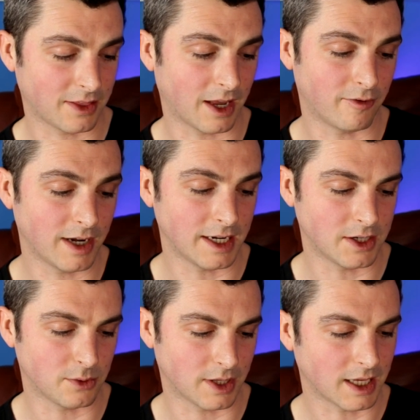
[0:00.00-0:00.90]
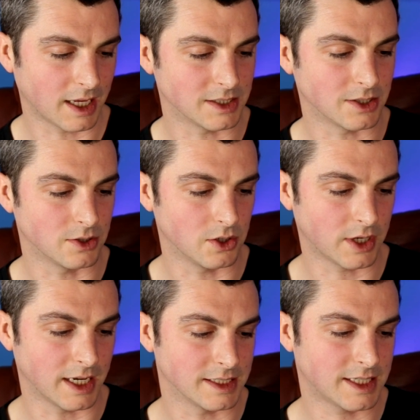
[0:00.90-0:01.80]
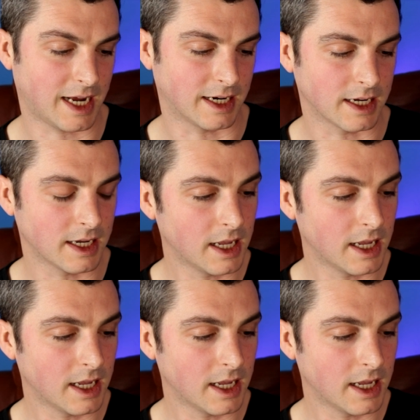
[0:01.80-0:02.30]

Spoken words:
I really do think it is a good looking tank.